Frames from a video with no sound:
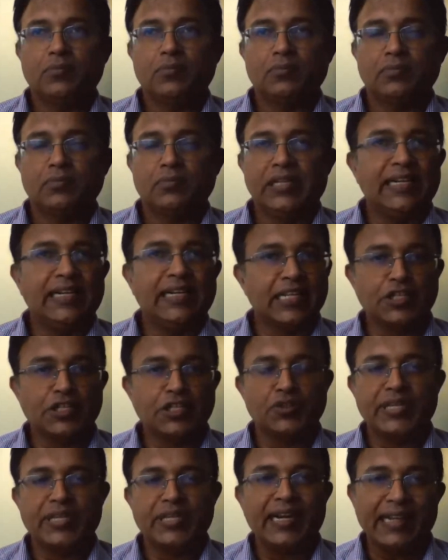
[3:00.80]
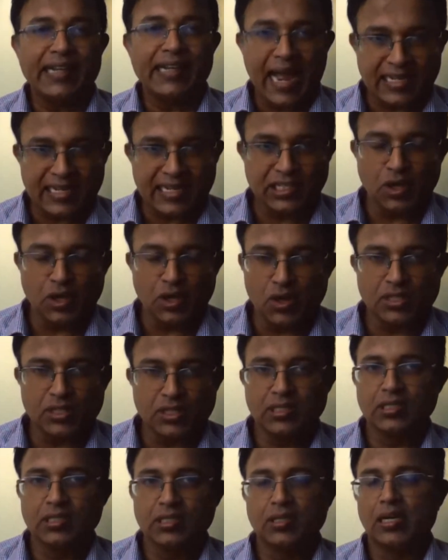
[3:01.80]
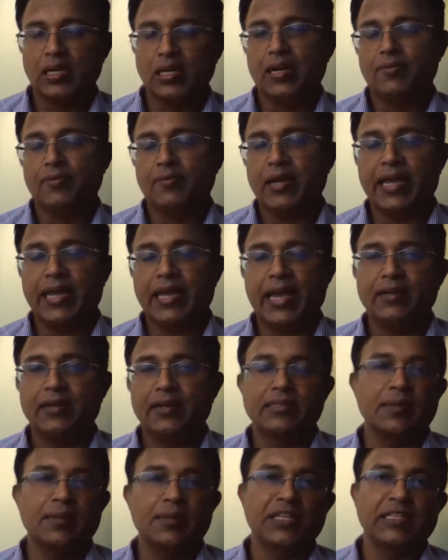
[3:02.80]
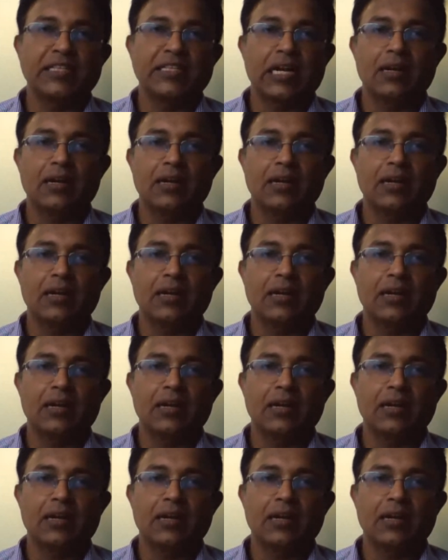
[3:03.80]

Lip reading: Needless to say, tax laws, again, something that will